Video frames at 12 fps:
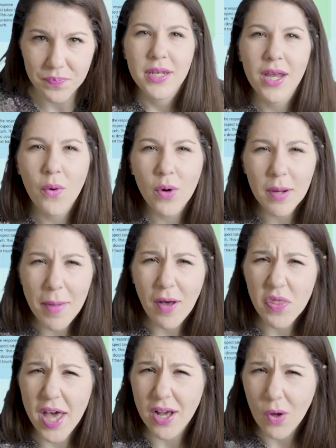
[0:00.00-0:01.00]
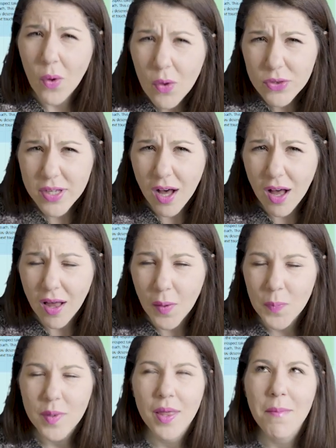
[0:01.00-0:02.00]
Now, what about that cold call?
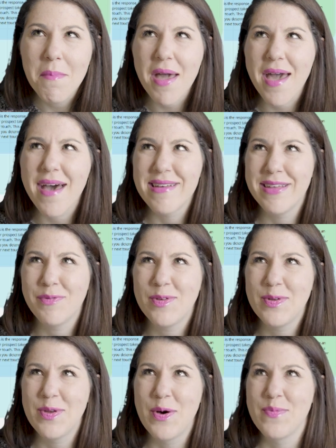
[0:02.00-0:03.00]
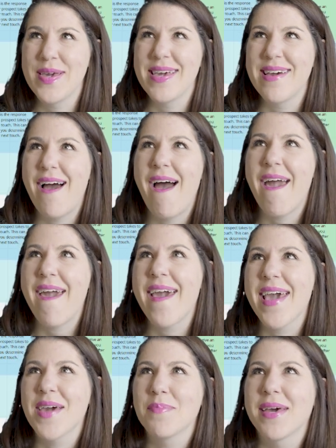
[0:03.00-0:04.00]
Man, if you know me, I
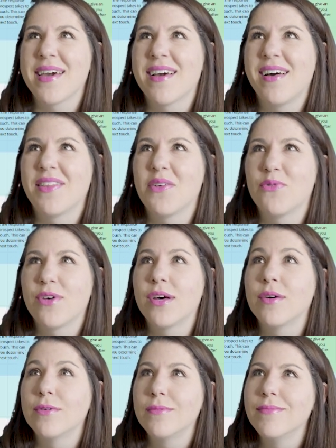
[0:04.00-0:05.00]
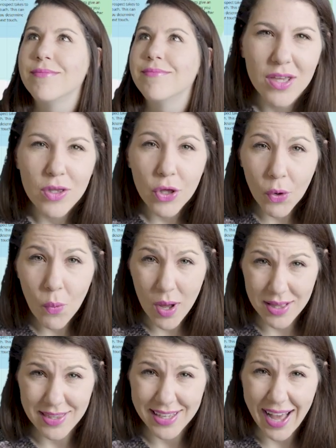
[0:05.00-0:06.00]
hate being on the phone. You
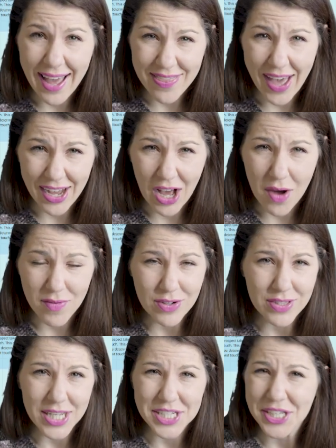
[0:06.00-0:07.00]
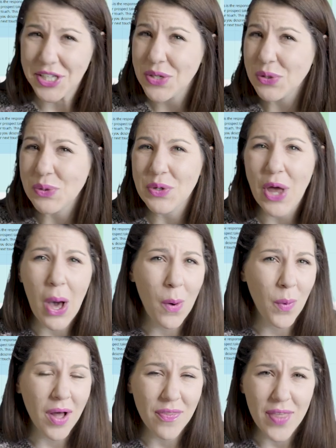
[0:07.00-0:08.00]
want to guide that conversation. You do
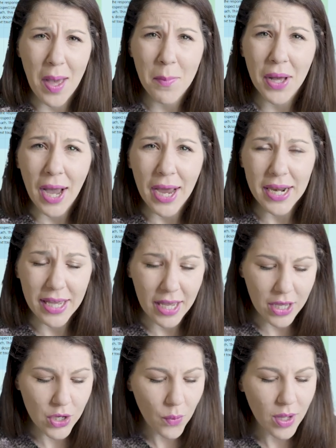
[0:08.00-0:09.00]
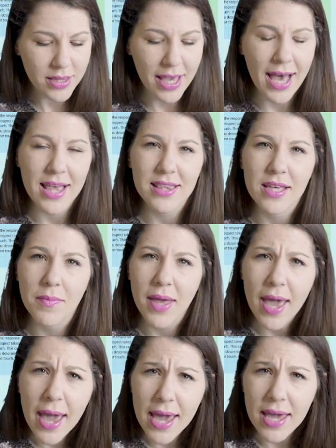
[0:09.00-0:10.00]
not want them guiding it. You want to ask them,
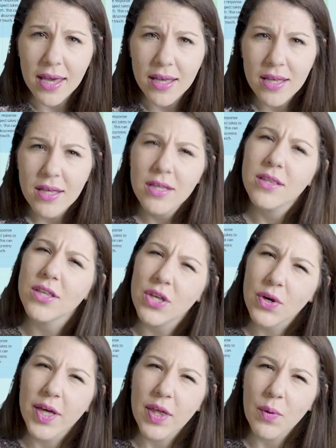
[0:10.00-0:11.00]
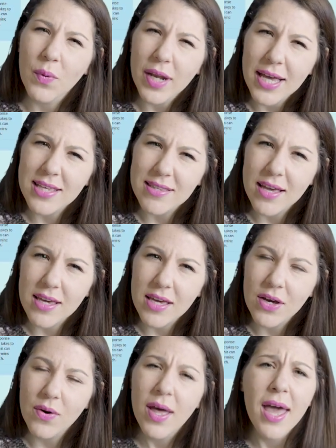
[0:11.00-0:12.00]
hey, did you get what I sent
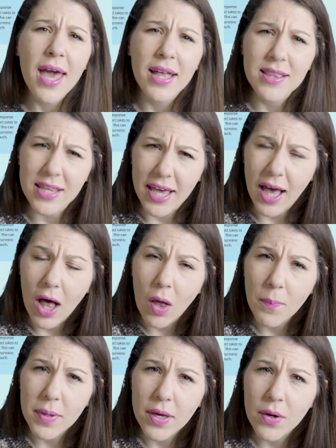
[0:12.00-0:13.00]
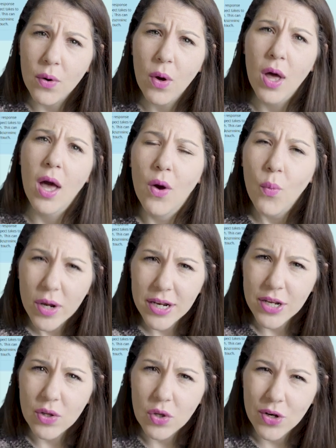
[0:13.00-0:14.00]
you? Did it help you? What did
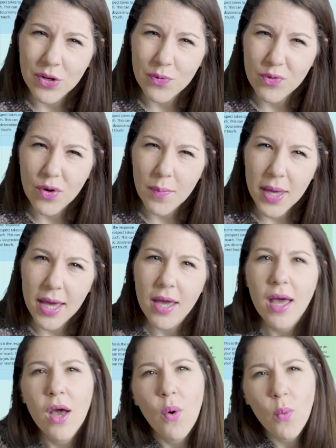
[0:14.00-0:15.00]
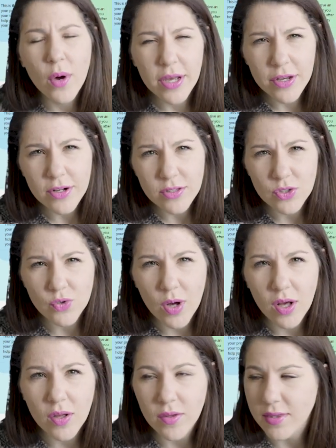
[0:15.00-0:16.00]
you learn from it? What are your
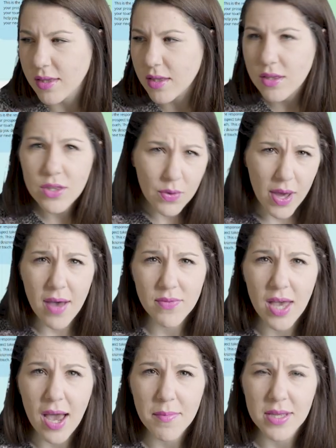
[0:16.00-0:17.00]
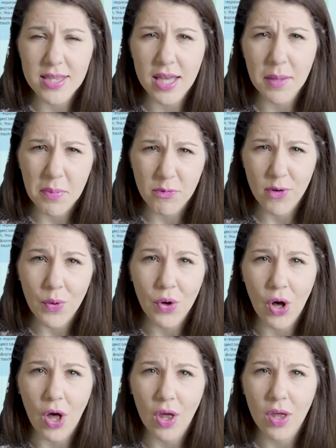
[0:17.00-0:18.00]
struggles? Do you have time to set up a phone
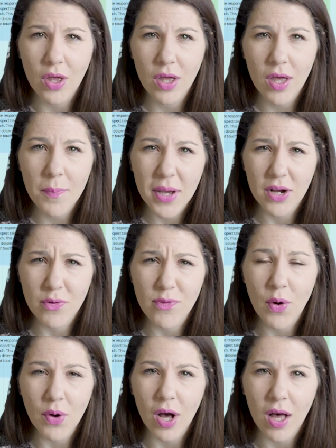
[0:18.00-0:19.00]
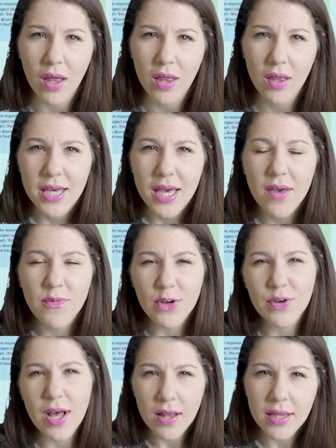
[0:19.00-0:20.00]
call, a bigger phone call? If
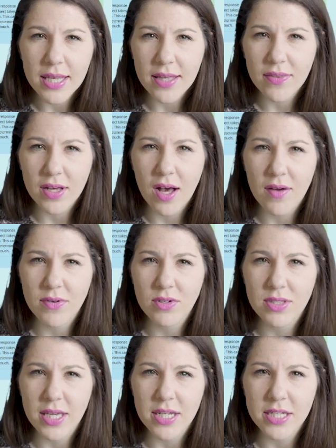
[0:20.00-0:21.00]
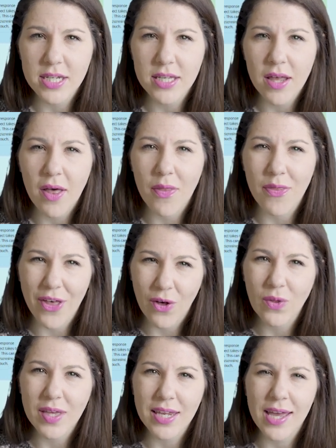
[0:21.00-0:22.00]
you're not leading the conversation,
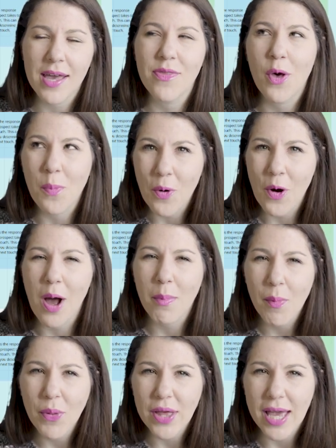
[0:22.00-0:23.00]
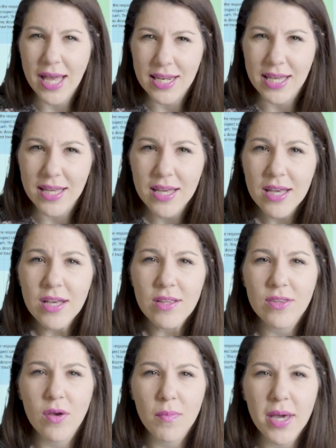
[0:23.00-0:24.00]
they'll lead it and they'll probably end it.
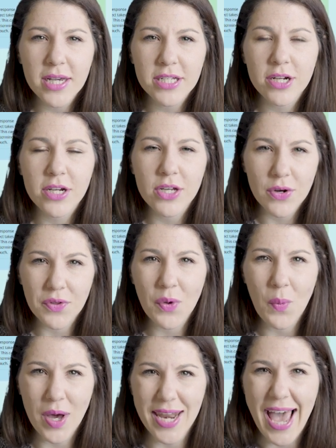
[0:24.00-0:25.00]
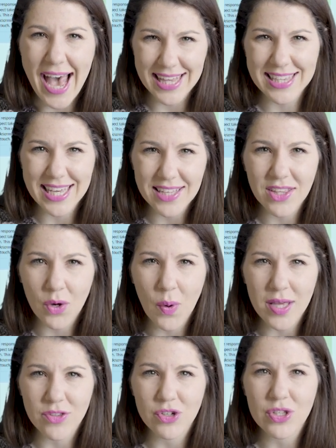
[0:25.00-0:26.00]
So make sure you're the one asking the
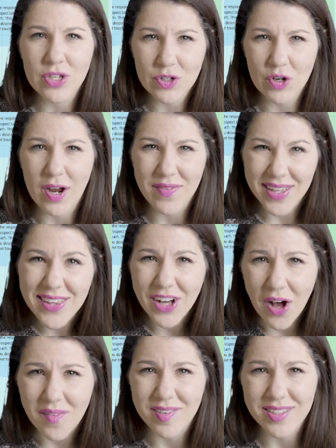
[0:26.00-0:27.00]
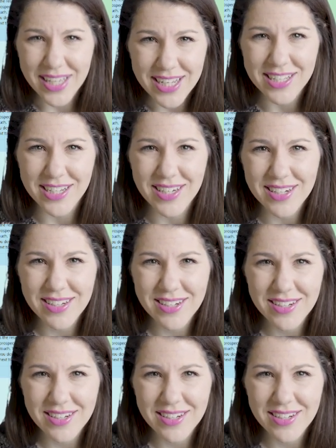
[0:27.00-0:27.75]
questions and driving the conversation.